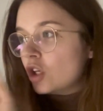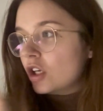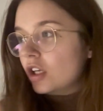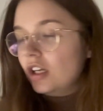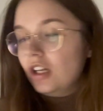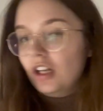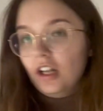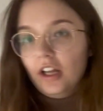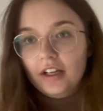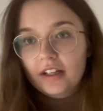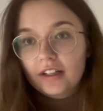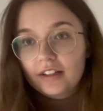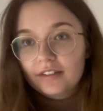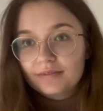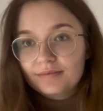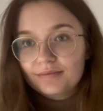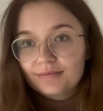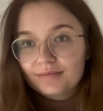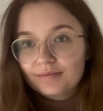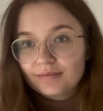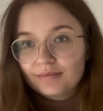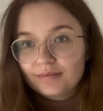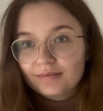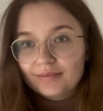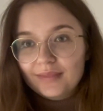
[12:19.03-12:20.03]
look,
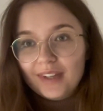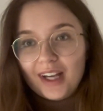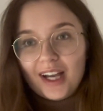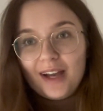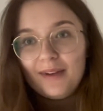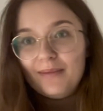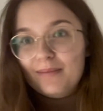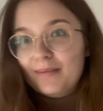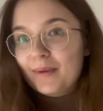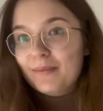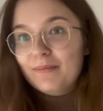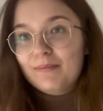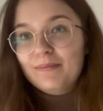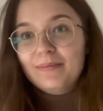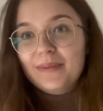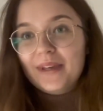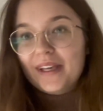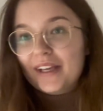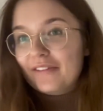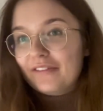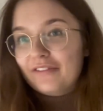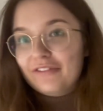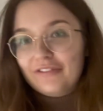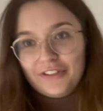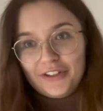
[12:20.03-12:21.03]
I'm a
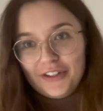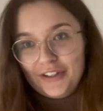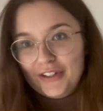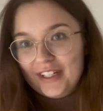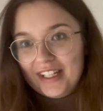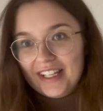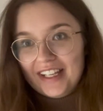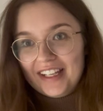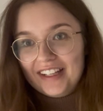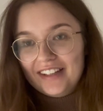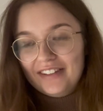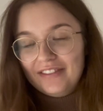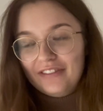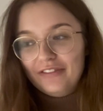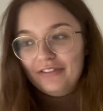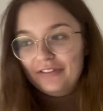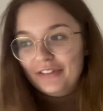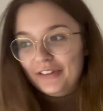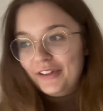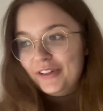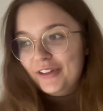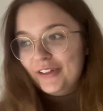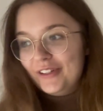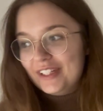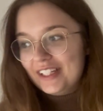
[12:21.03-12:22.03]
big foodie.
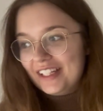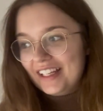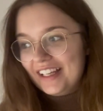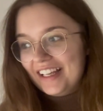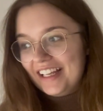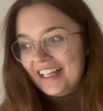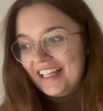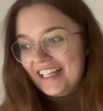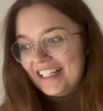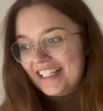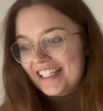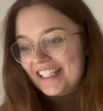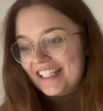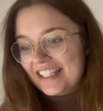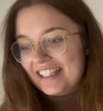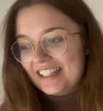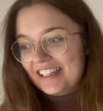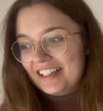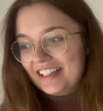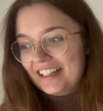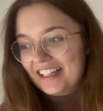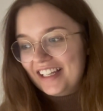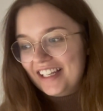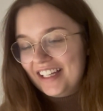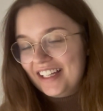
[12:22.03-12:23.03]
Food is
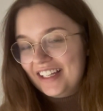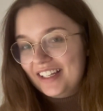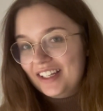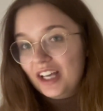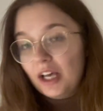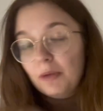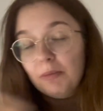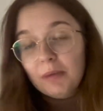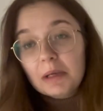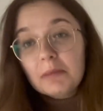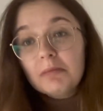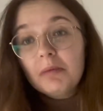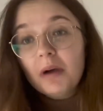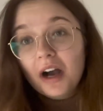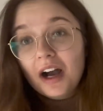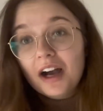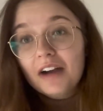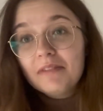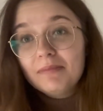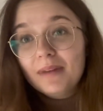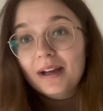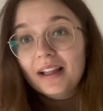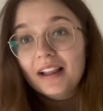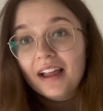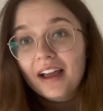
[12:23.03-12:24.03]
a big part
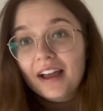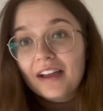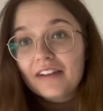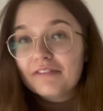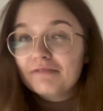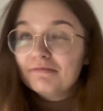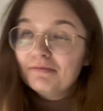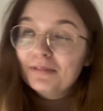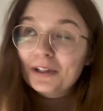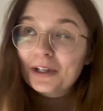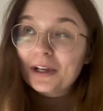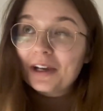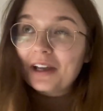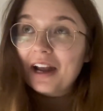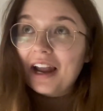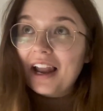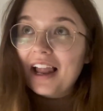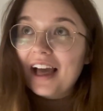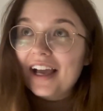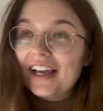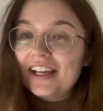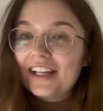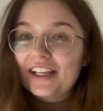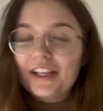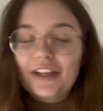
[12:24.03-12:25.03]
of my life, I'm not gonna
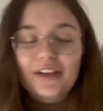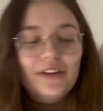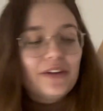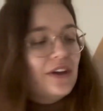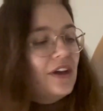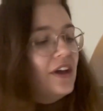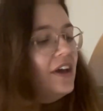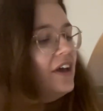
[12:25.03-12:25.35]
lie to you.